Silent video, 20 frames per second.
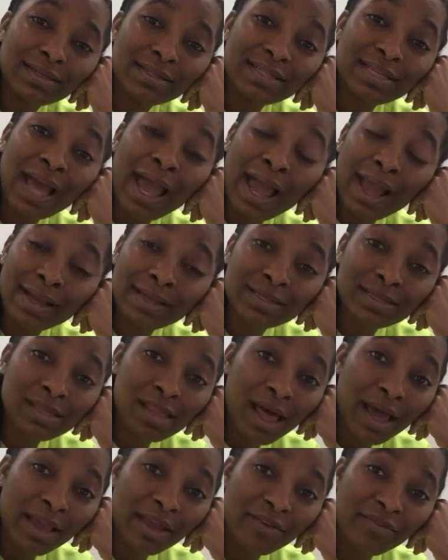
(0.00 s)
tax
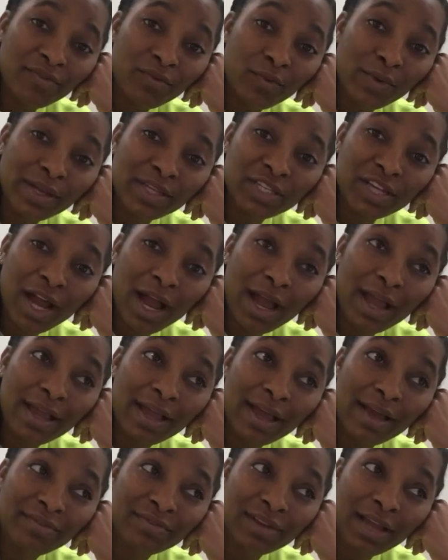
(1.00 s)
life, which I
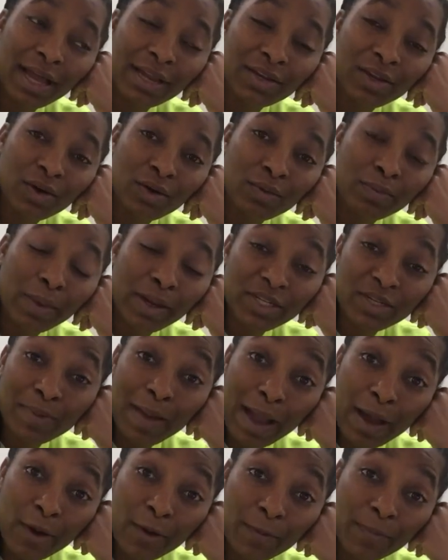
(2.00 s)
have not known much
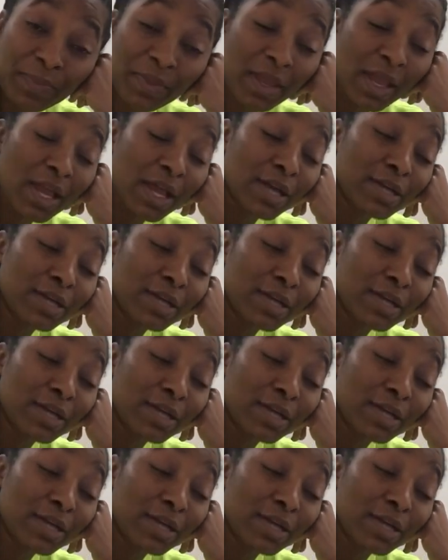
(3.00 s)
about.